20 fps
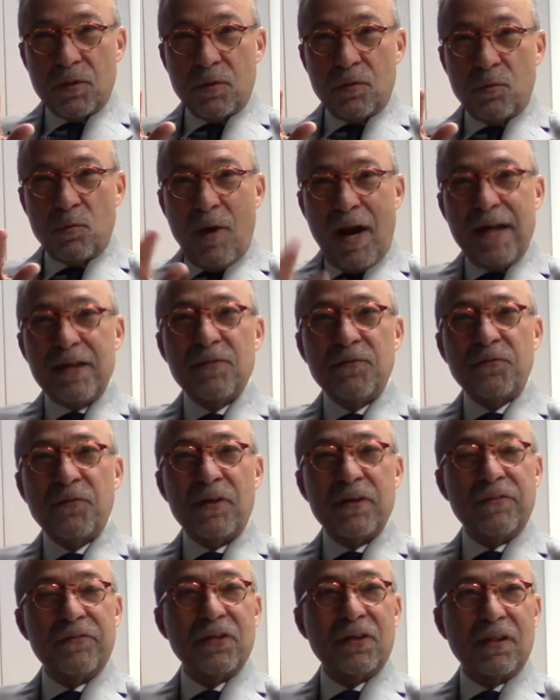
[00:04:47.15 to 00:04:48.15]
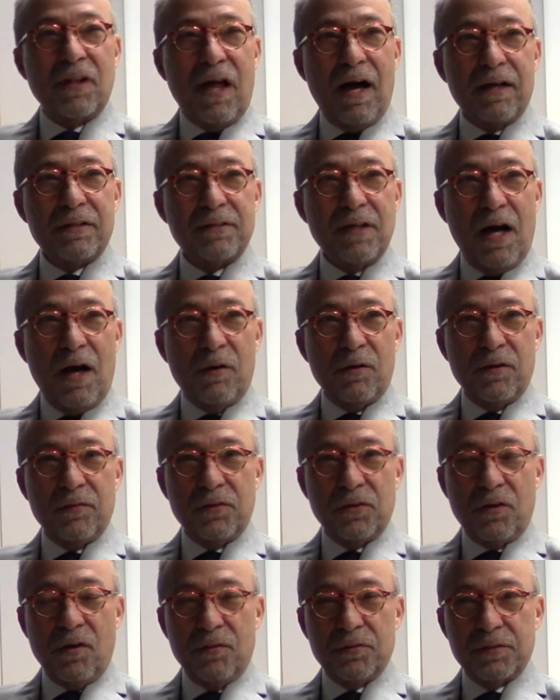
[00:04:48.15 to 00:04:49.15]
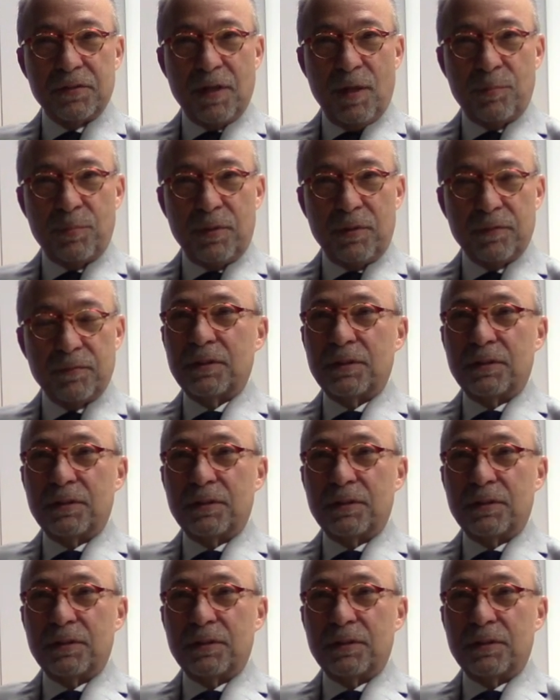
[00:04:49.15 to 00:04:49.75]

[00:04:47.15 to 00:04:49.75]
right in front of the clock tower of the Golden Temple.